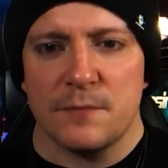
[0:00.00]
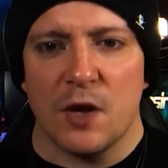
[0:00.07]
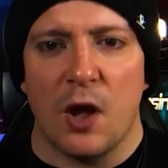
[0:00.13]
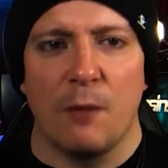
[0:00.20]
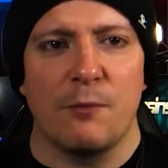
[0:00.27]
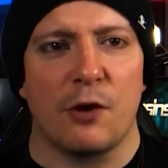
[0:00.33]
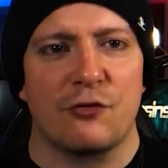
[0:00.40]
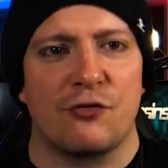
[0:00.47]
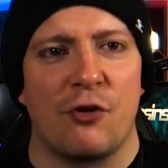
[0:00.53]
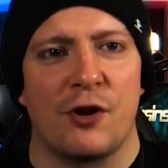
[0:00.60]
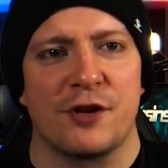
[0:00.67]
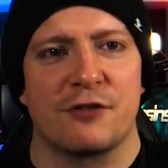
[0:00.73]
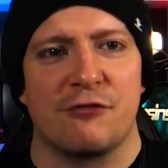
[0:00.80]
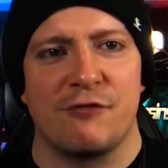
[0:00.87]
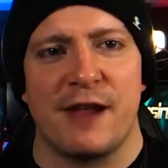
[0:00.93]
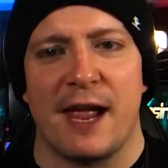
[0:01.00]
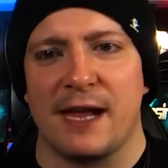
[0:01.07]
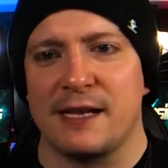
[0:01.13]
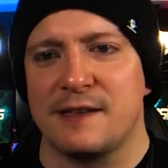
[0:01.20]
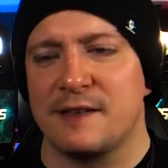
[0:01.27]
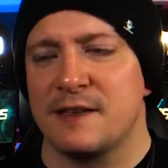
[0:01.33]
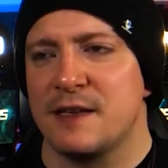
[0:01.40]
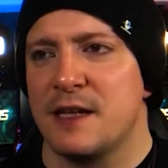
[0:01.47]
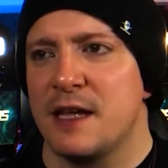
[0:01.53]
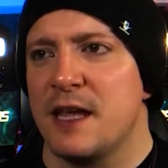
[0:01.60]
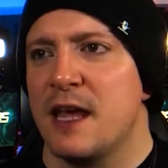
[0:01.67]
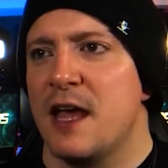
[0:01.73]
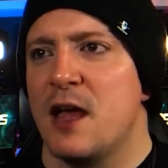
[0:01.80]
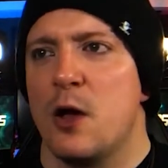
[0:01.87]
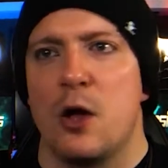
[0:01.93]
I'm not trying to create,
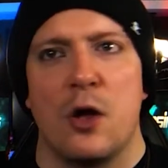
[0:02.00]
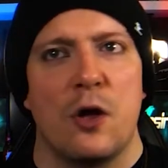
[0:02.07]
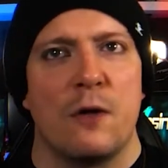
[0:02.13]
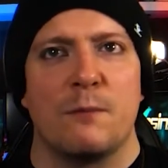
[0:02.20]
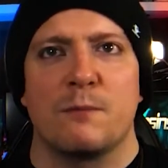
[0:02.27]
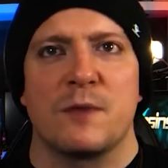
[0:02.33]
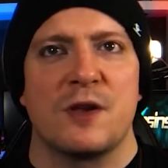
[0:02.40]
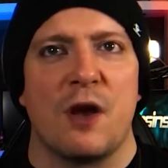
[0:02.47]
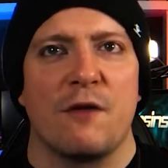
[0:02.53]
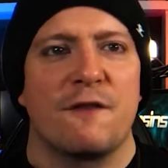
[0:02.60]
you know,